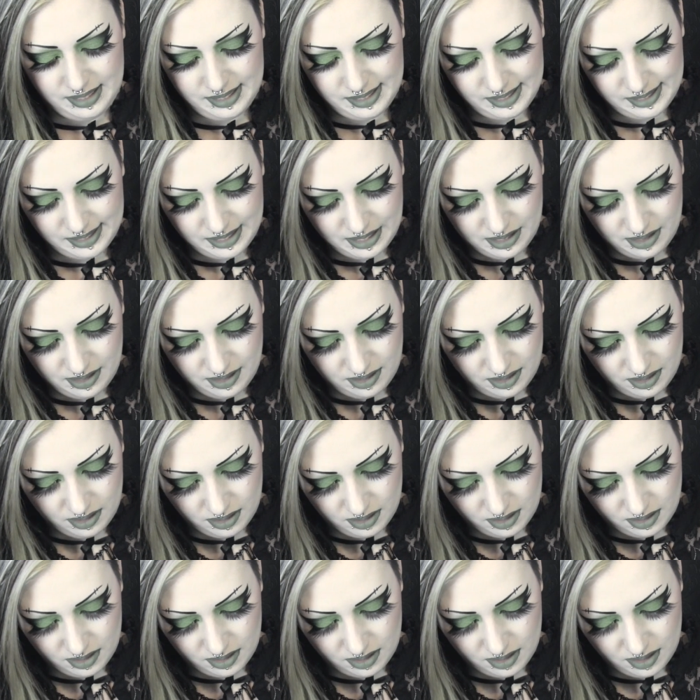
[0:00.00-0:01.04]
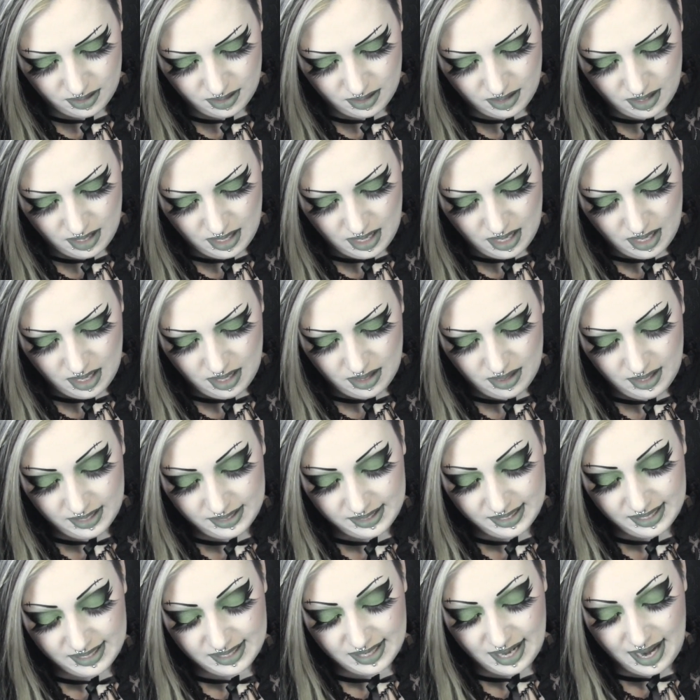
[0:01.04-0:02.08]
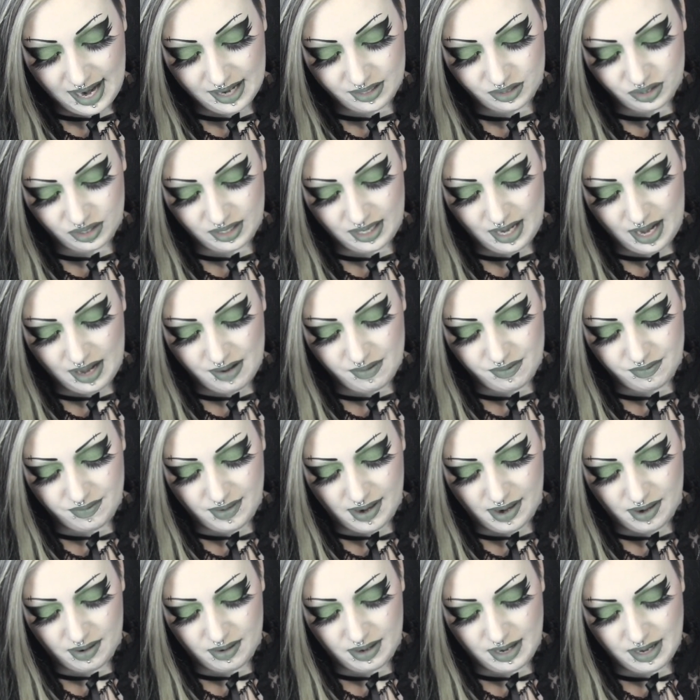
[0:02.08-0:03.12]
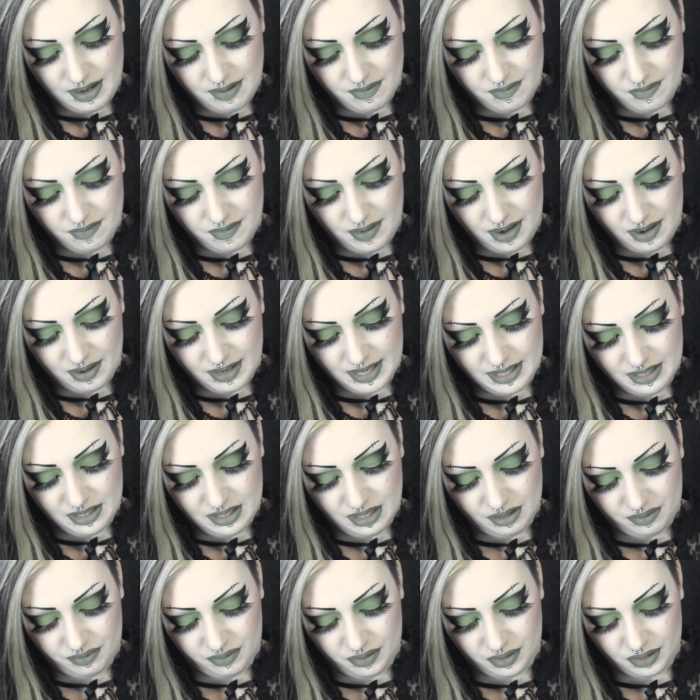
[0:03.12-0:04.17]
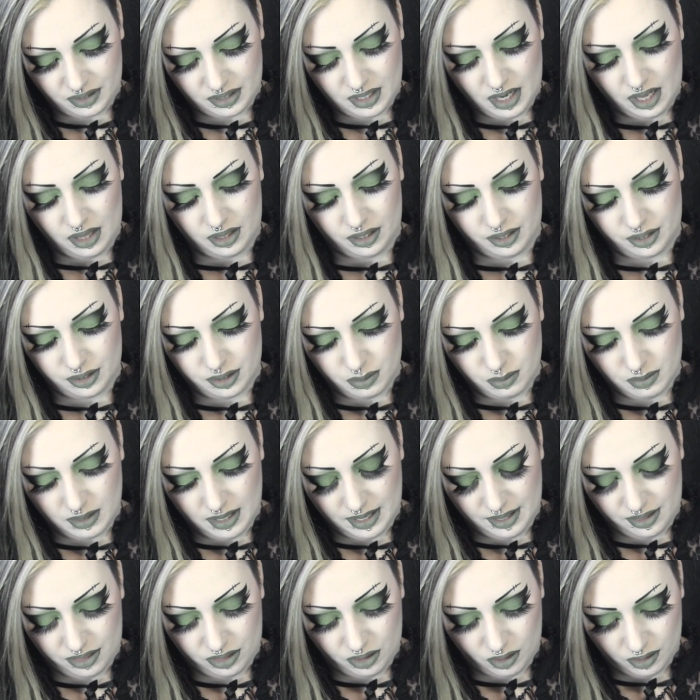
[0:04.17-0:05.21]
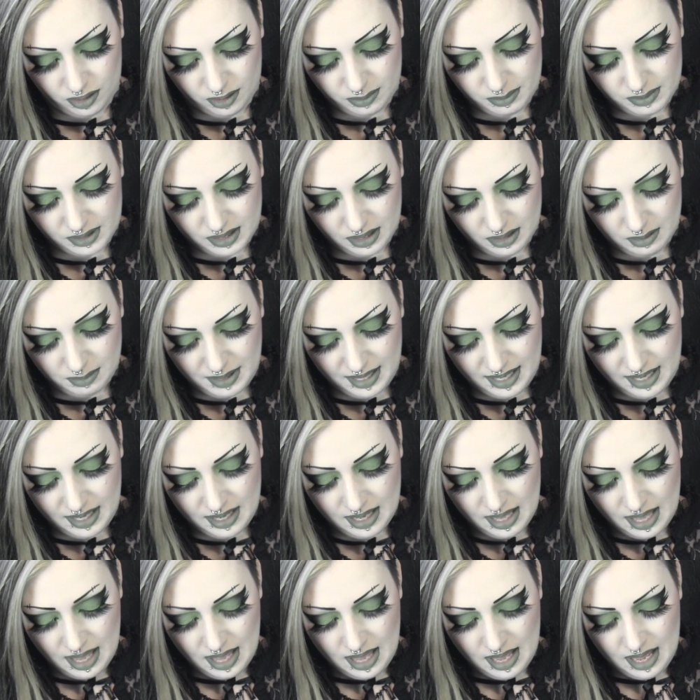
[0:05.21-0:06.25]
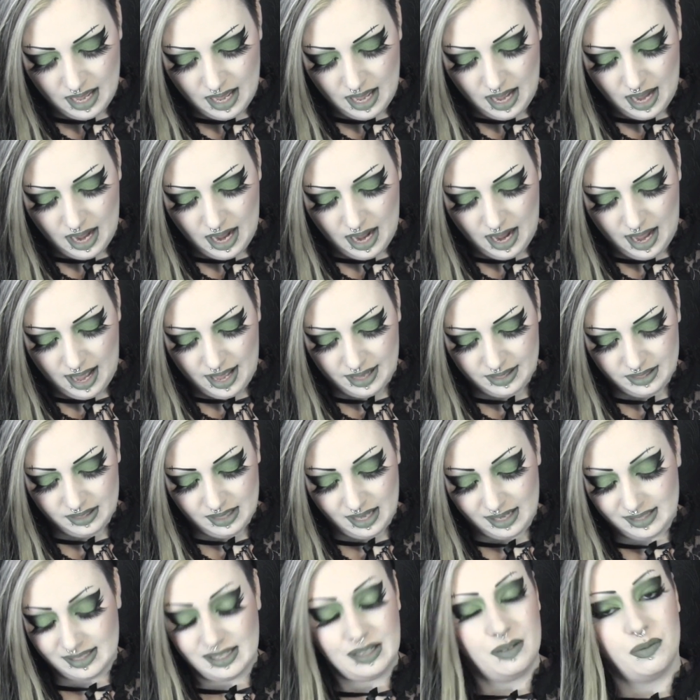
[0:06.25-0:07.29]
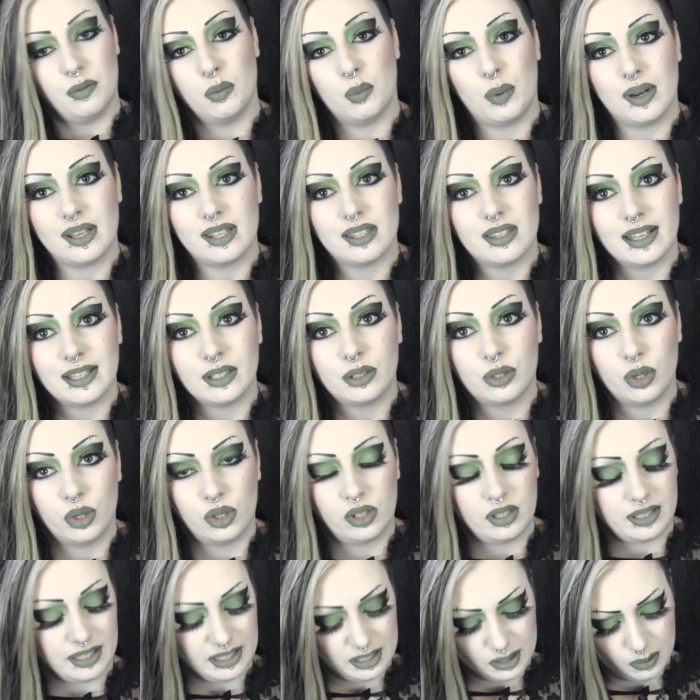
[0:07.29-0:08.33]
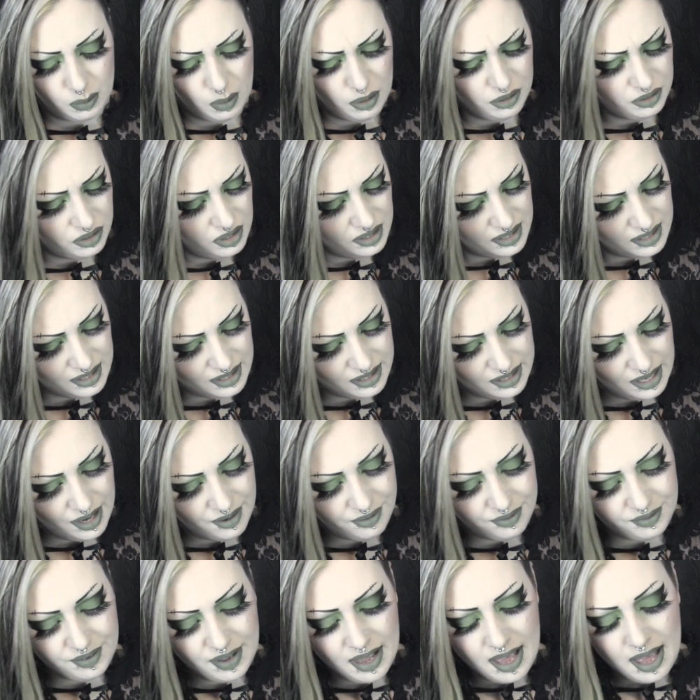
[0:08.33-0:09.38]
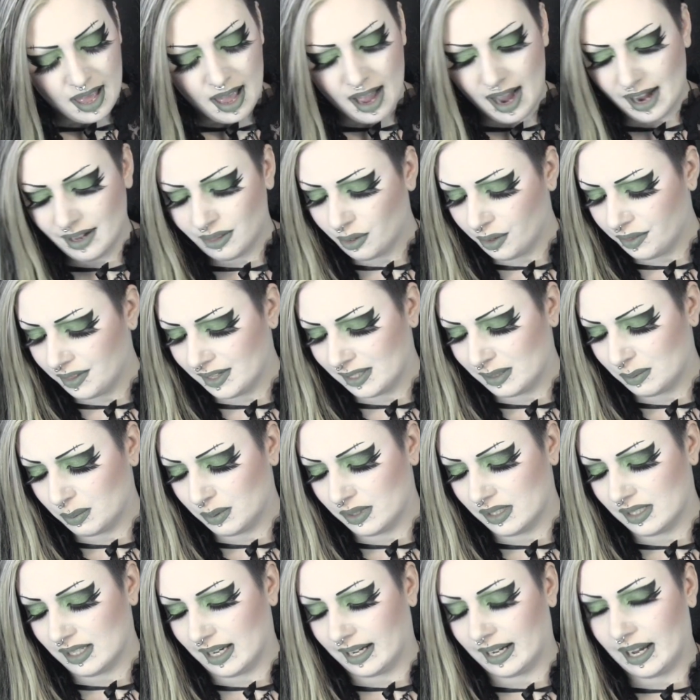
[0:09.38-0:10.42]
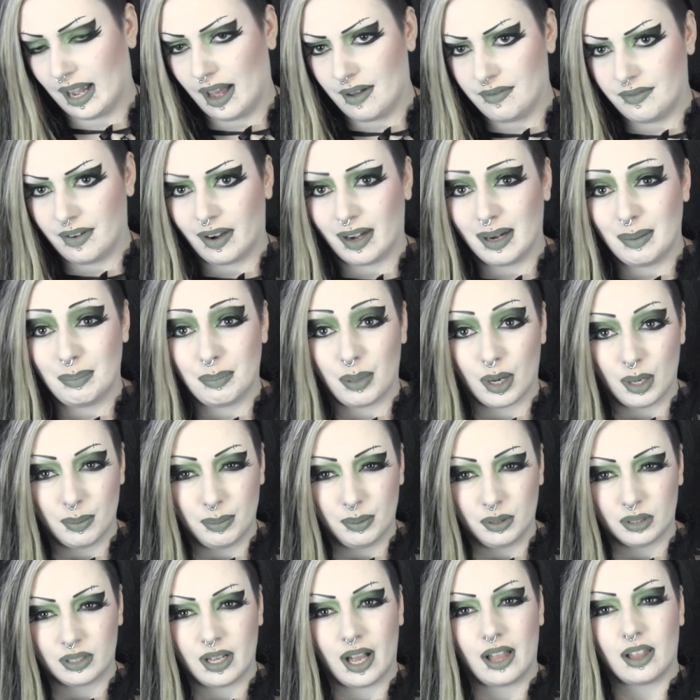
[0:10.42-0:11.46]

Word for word: is. This is actually a very, very different colour to what I thought it was going to be, and that's even with like googling swatches and stuff. I thought this was like a very purple